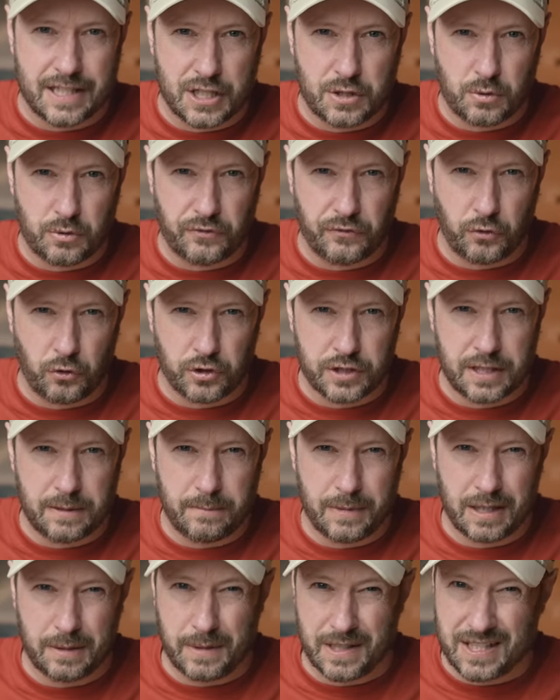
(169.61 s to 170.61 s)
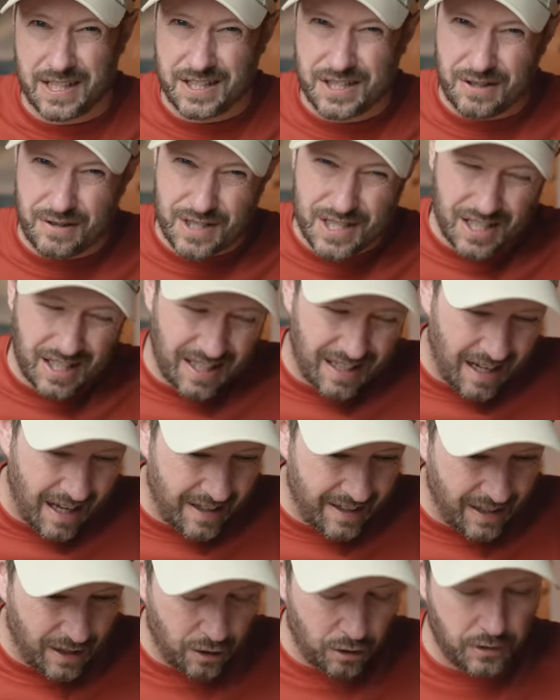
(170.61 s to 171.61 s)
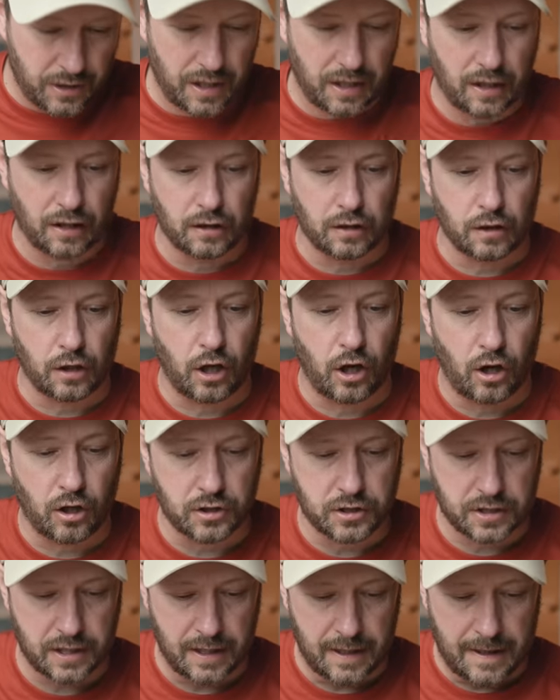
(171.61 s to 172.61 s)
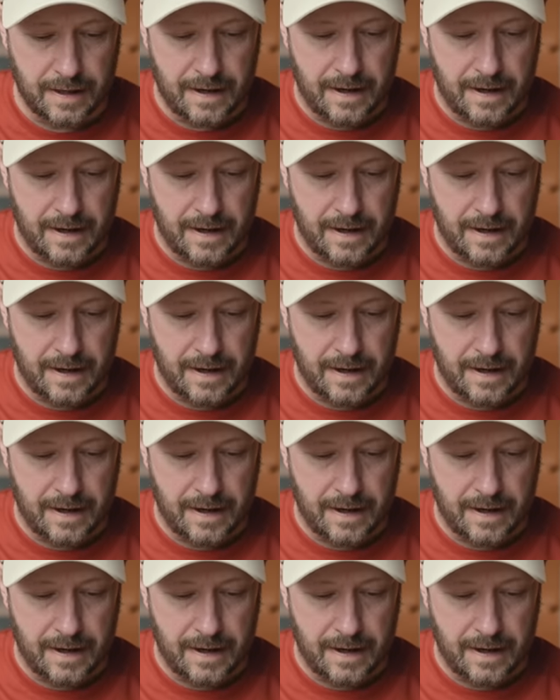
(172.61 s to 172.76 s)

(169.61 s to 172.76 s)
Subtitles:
This was 14 millimeters, so it's including a lot.